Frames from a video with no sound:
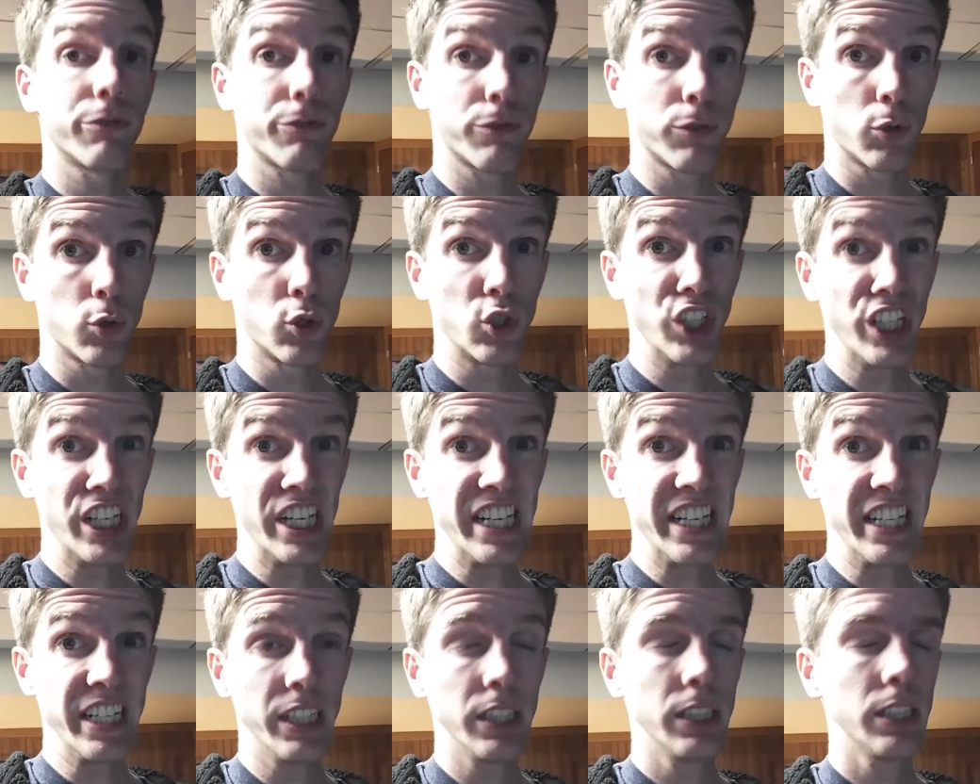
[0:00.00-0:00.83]

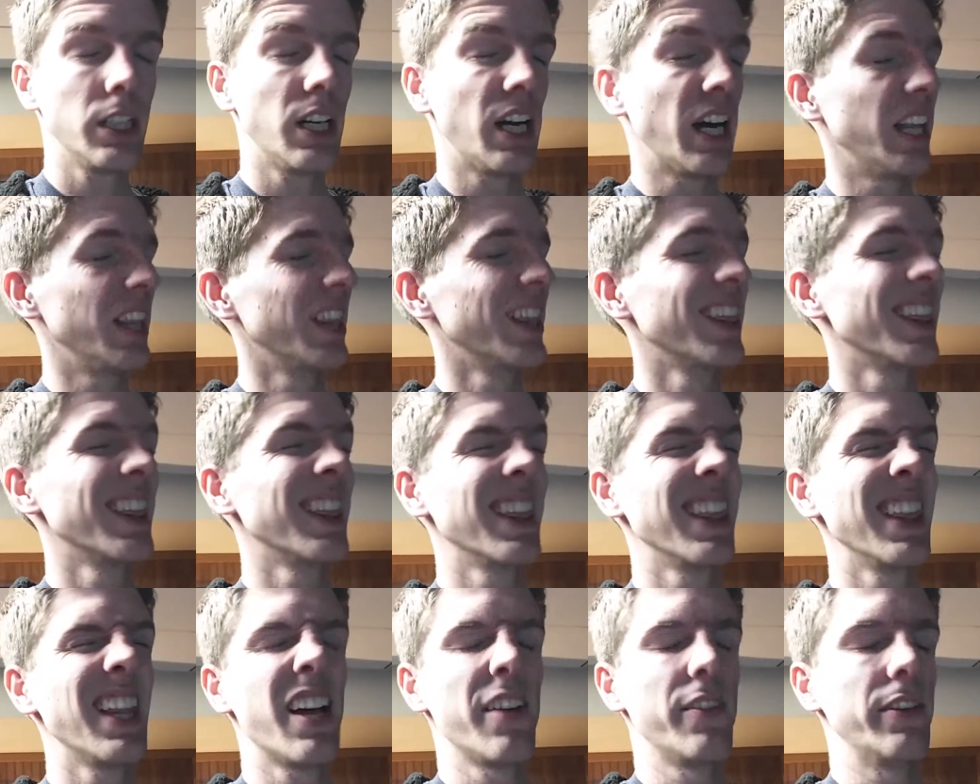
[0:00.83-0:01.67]
Free. I
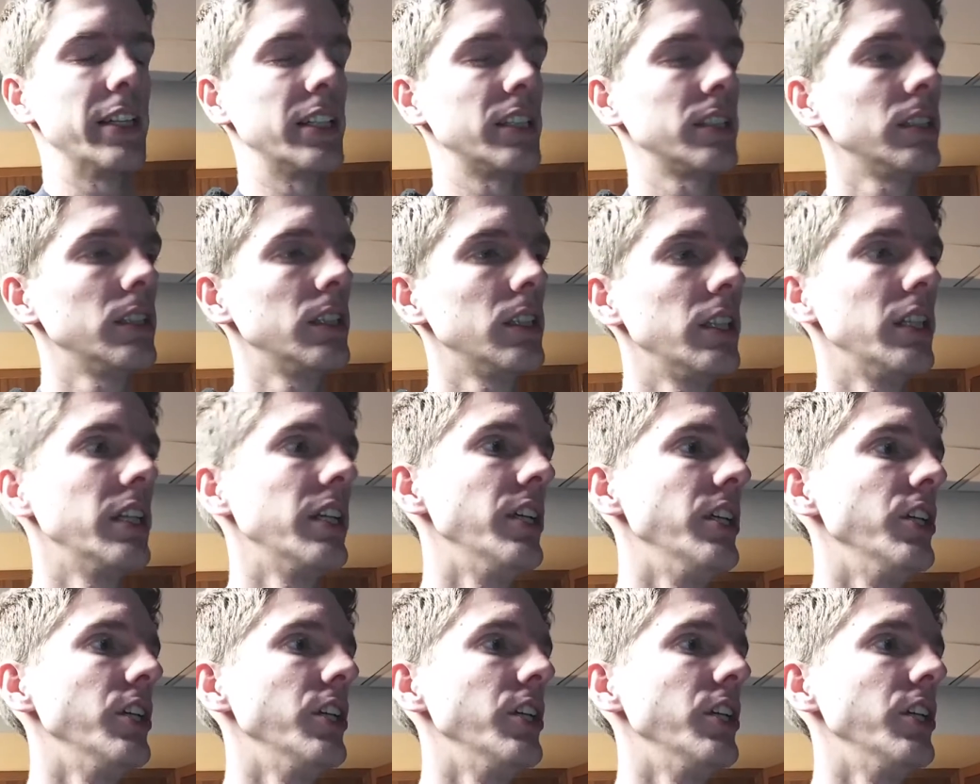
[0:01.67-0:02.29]
love it.